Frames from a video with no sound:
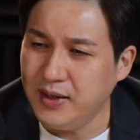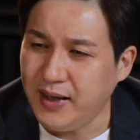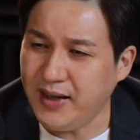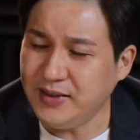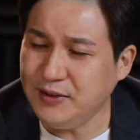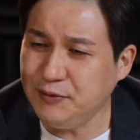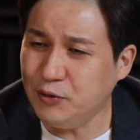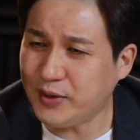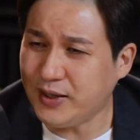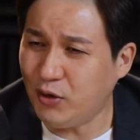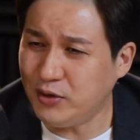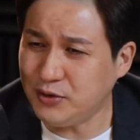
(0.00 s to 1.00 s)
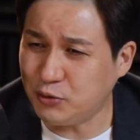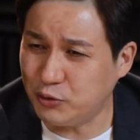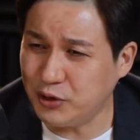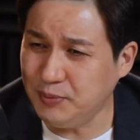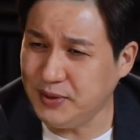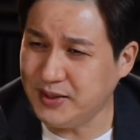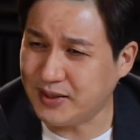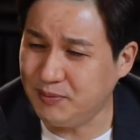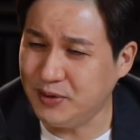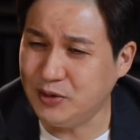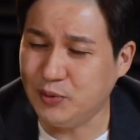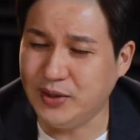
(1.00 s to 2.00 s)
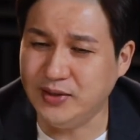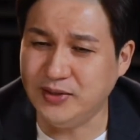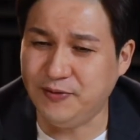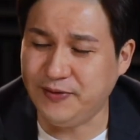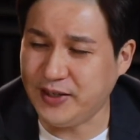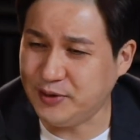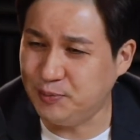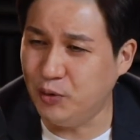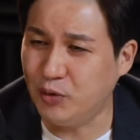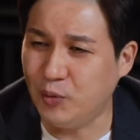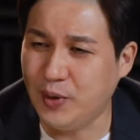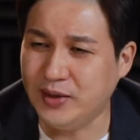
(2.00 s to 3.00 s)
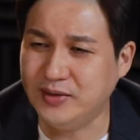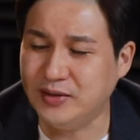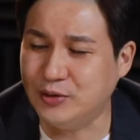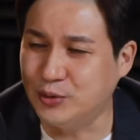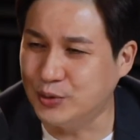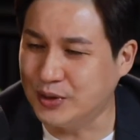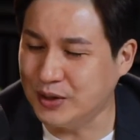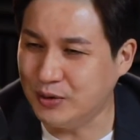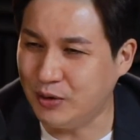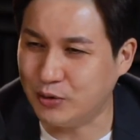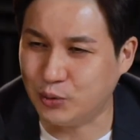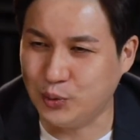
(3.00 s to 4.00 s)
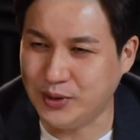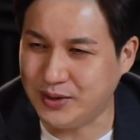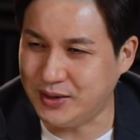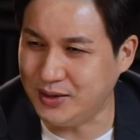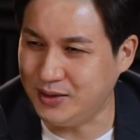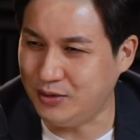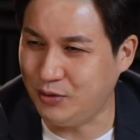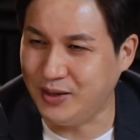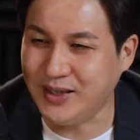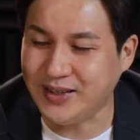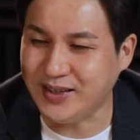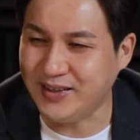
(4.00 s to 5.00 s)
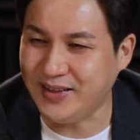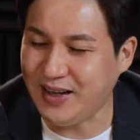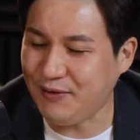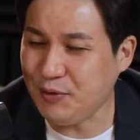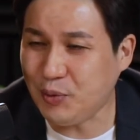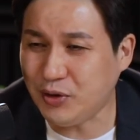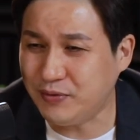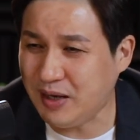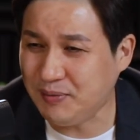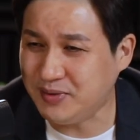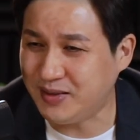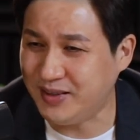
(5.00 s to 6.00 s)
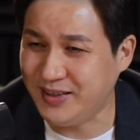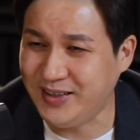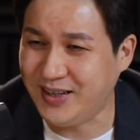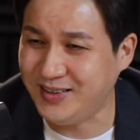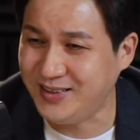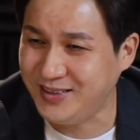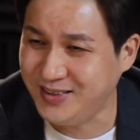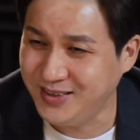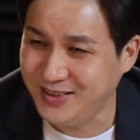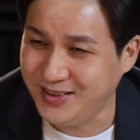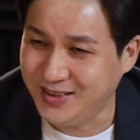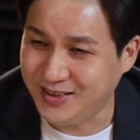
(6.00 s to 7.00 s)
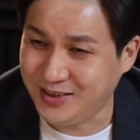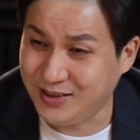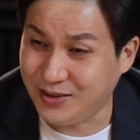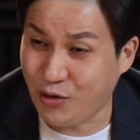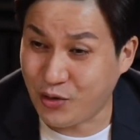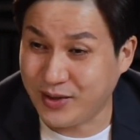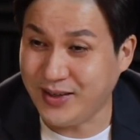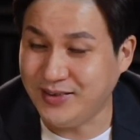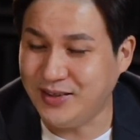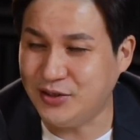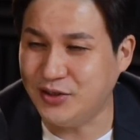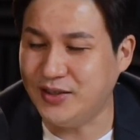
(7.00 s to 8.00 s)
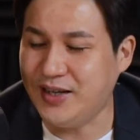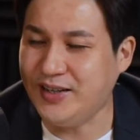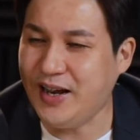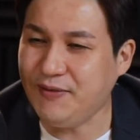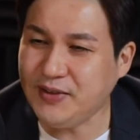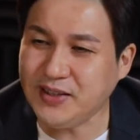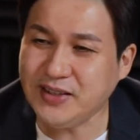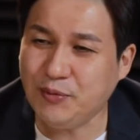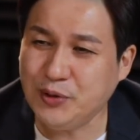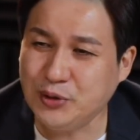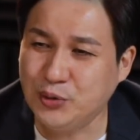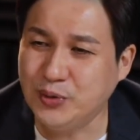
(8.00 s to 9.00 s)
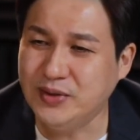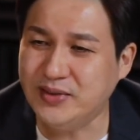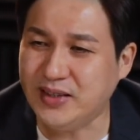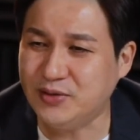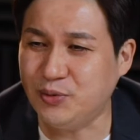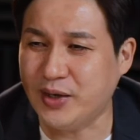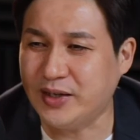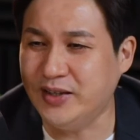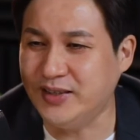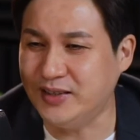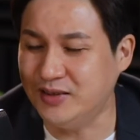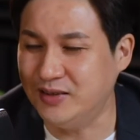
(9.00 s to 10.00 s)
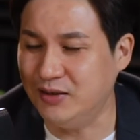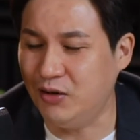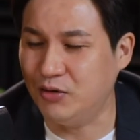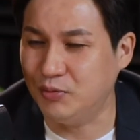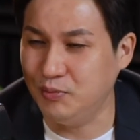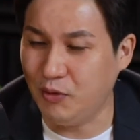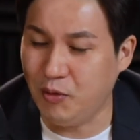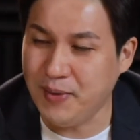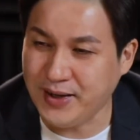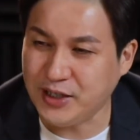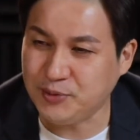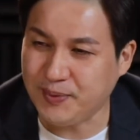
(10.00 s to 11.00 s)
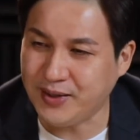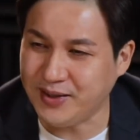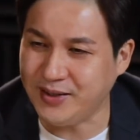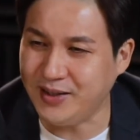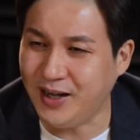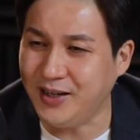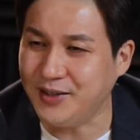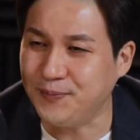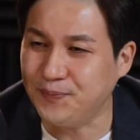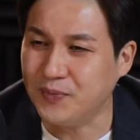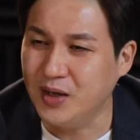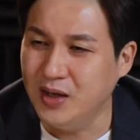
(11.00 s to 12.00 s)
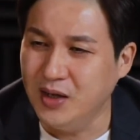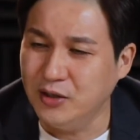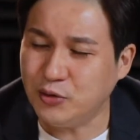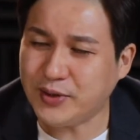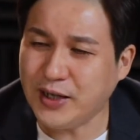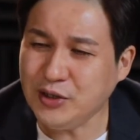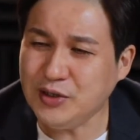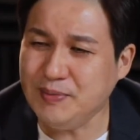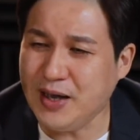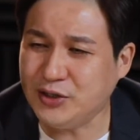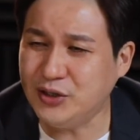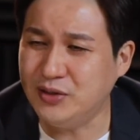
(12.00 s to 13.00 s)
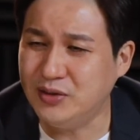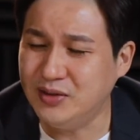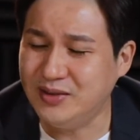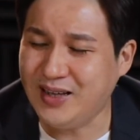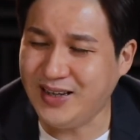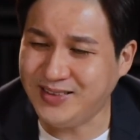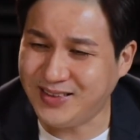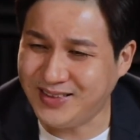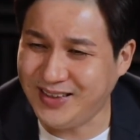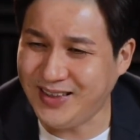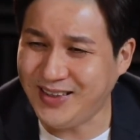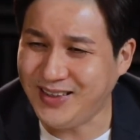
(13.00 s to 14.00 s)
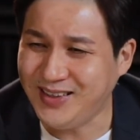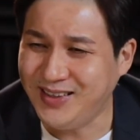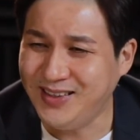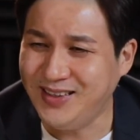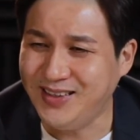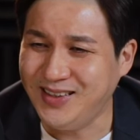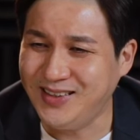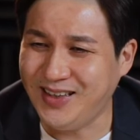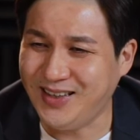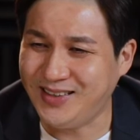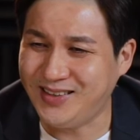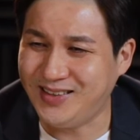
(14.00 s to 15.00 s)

And if you look at all these social media companies, whether it's Facebook or whether it's Google or Twitter or LinkedIn, every one of them is an AI organization. And everything that we do inside is regulated or managed by AI. So can you imagine there is a day that